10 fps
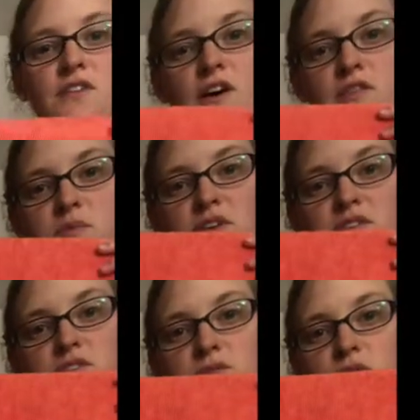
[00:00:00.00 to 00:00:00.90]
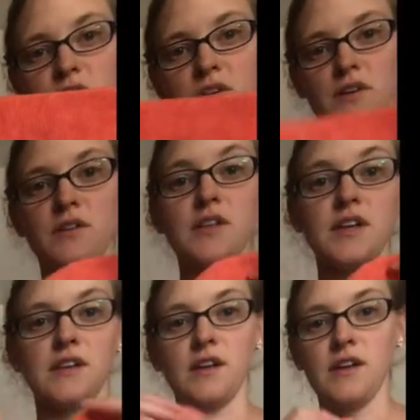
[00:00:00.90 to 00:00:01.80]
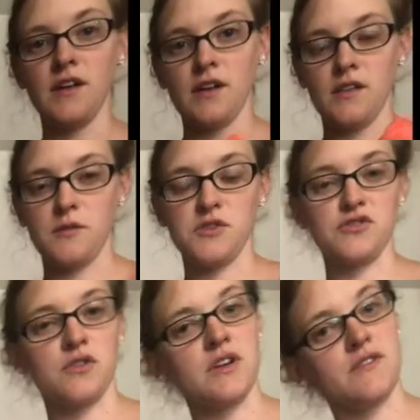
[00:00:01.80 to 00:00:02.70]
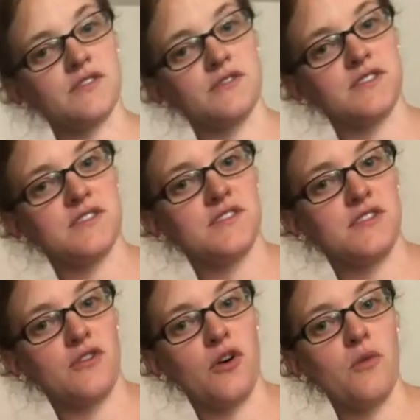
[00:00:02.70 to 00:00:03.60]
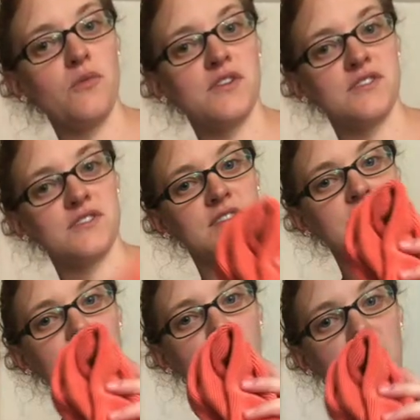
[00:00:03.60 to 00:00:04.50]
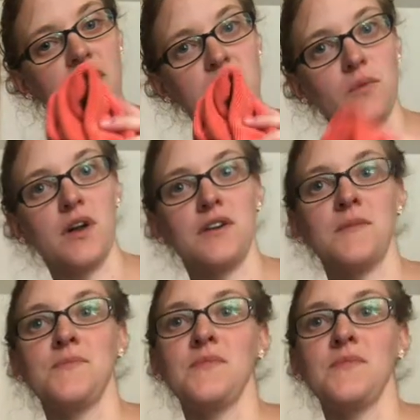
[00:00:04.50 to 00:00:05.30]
Cloth because you can clean the majority of the surfaces in your home with just this cloth and water.